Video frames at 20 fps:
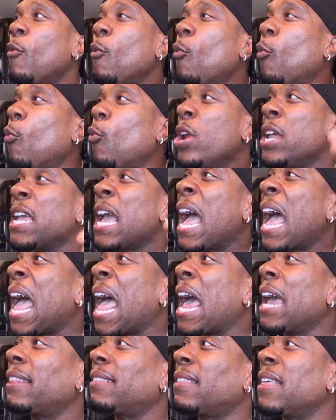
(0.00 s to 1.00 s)

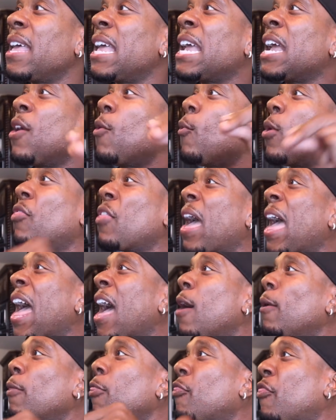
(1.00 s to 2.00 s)
Reacting
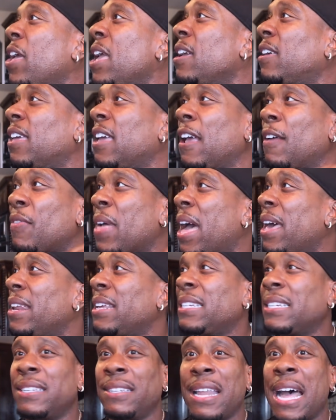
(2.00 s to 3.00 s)
without thinking. That
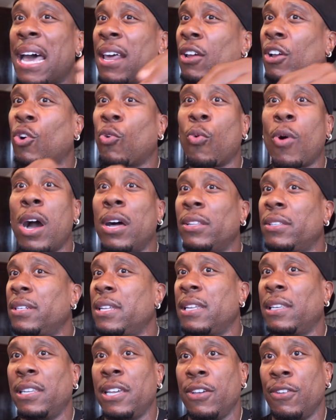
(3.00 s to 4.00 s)
is not a
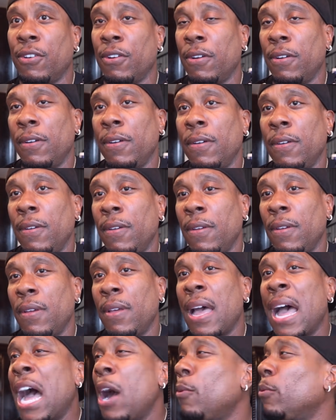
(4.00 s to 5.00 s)
quality leader.
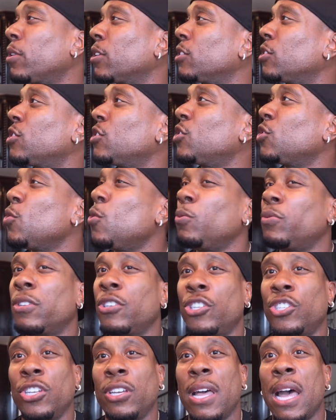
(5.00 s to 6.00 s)
I would have sued
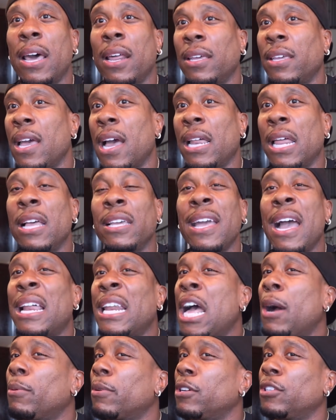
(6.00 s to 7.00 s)
the shit out of Kali.
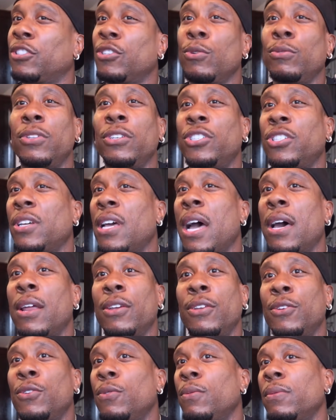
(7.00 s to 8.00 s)
Kali, I would have sued the shit
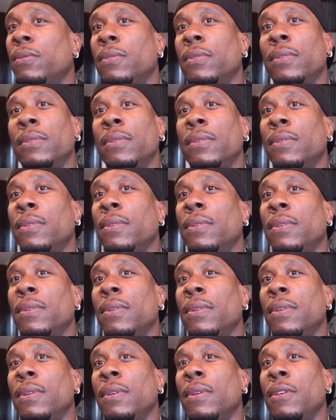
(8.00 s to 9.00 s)
out of you.
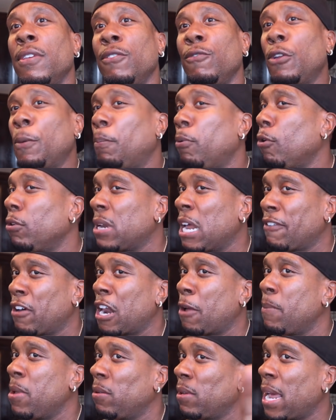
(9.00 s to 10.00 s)
You would have pulled knock
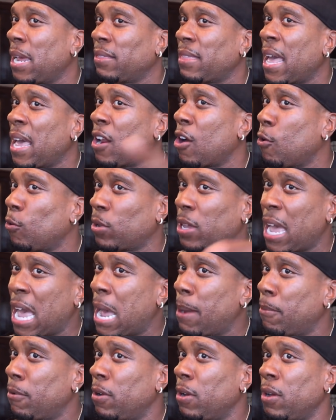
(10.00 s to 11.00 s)
out of me like that on
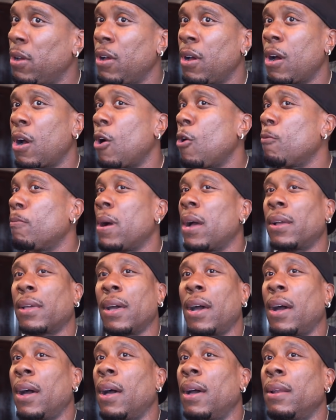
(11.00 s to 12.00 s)
camera? Oh my
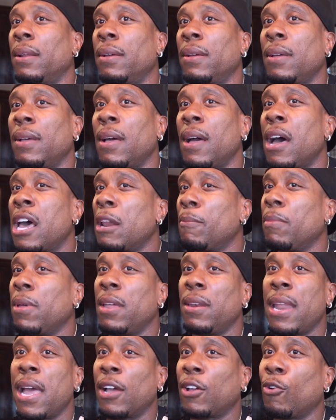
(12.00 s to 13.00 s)
God. I'd have
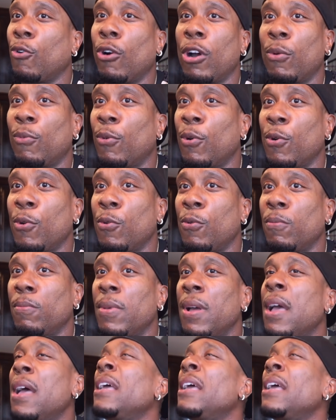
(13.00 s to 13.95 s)
been in that courtroom.